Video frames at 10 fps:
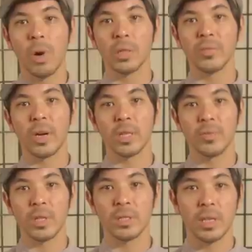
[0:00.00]
qualifiers
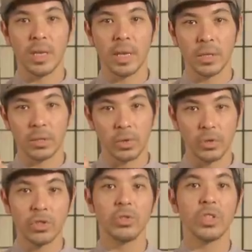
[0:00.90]
for this tea. It is
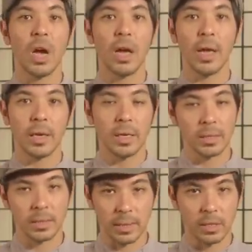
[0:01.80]
Gushu cha and it
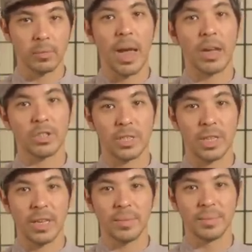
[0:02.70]
is single patch
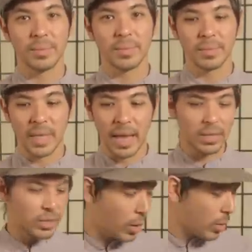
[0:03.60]
tea.
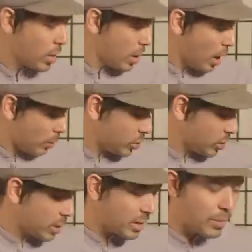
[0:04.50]
And so I'm just
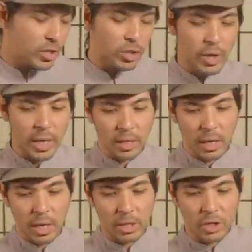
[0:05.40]
gonna demonstrate
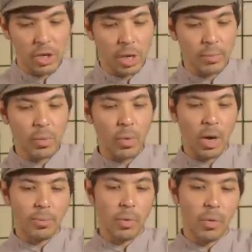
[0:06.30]
the Sheng
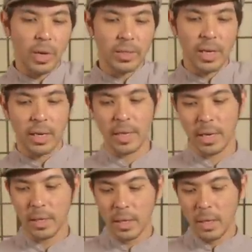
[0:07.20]
Pu'er pouring technique.